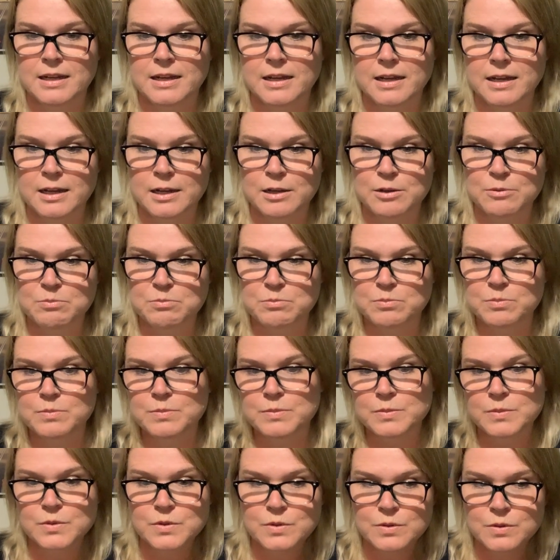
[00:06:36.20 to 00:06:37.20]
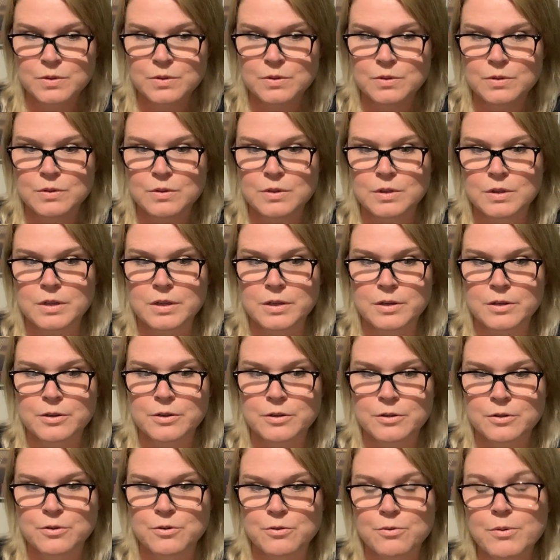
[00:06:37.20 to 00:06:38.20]
Um, the
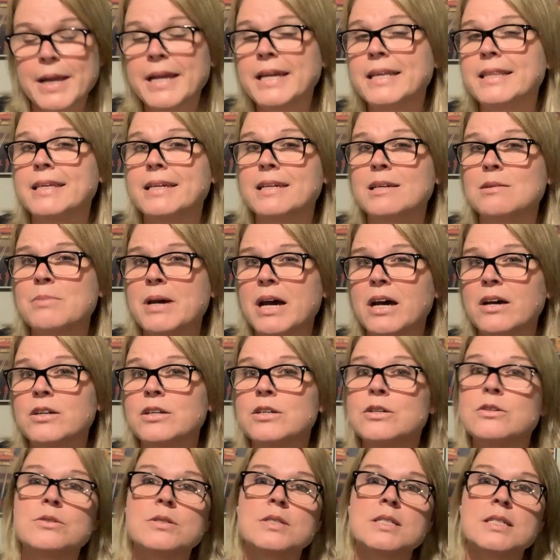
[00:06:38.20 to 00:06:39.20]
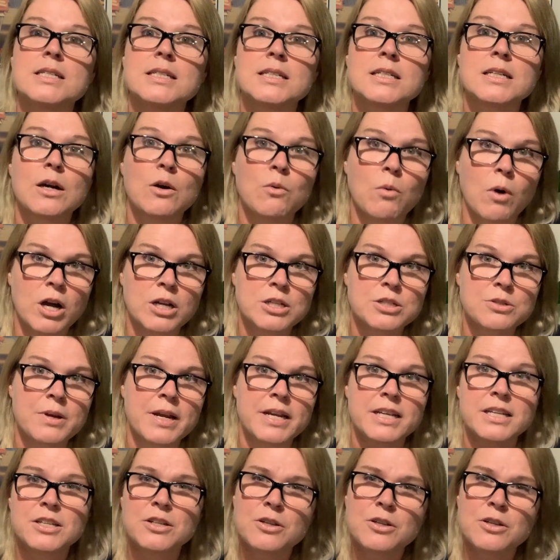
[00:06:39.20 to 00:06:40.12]
great thing about using a wash rag,